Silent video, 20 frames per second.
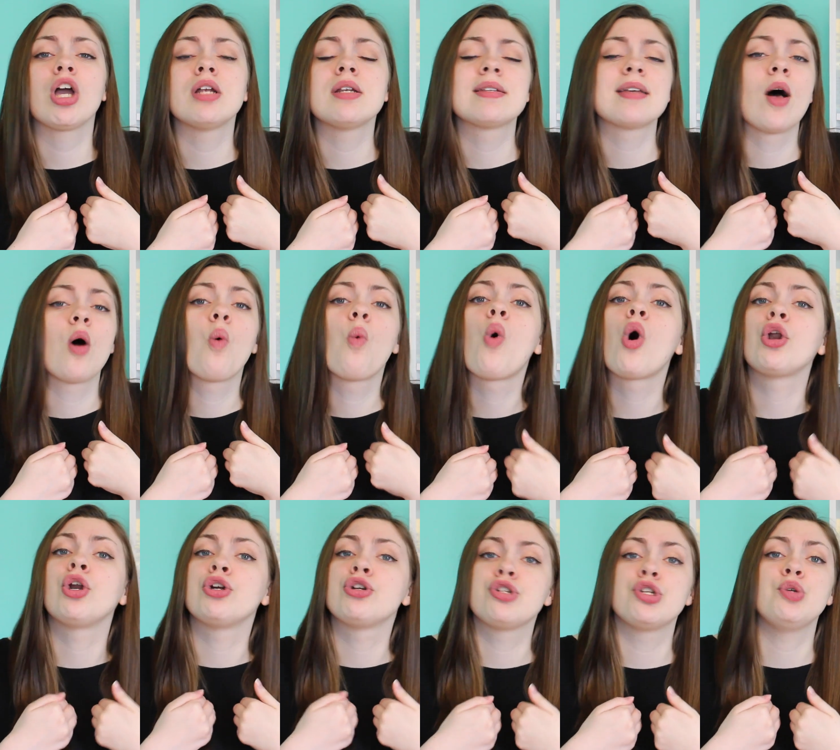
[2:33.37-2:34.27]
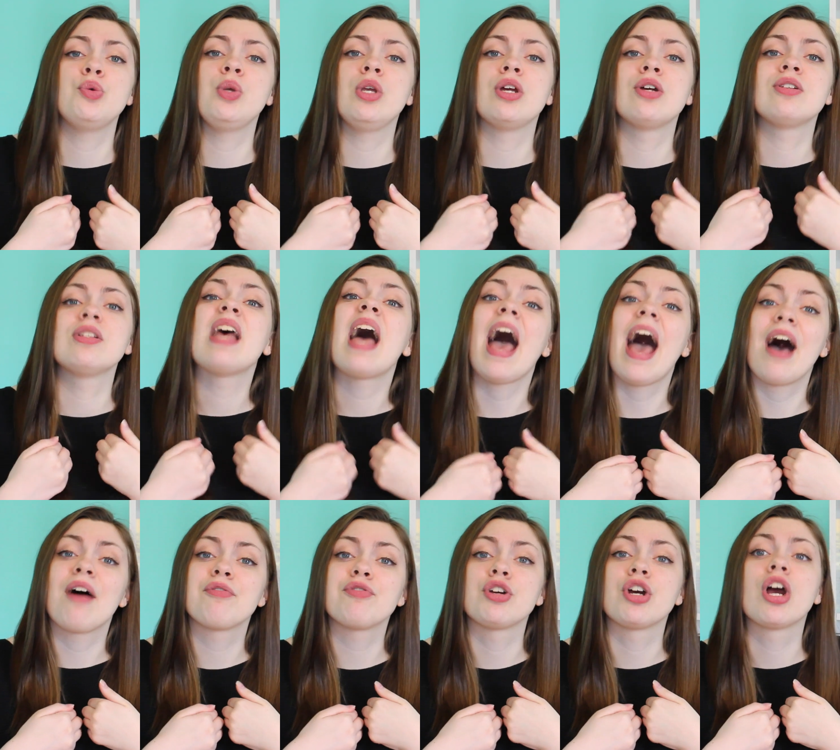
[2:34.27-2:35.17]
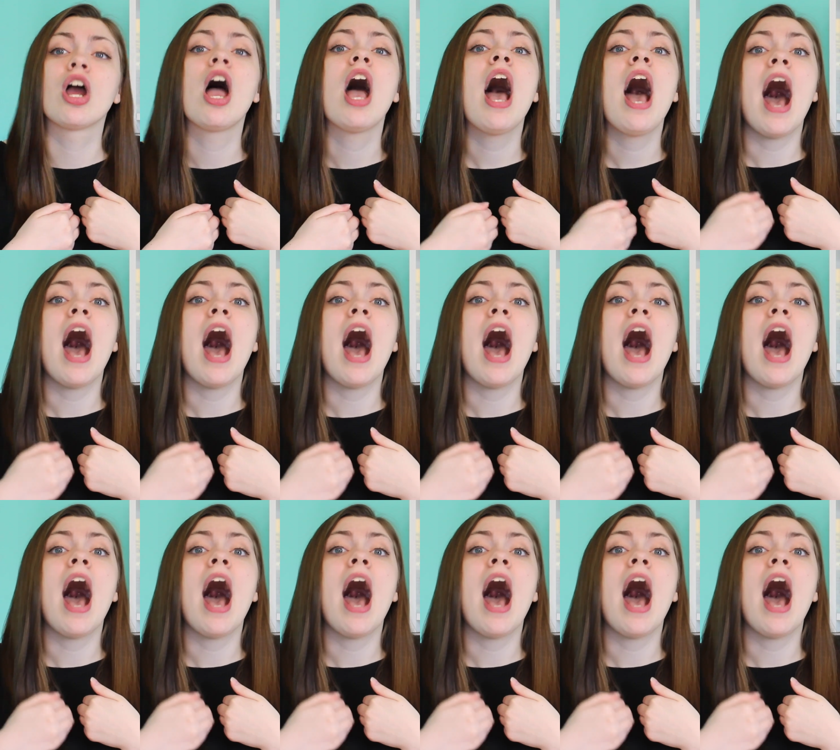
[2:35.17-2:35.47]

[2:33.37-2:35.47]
until 1 or 2 years after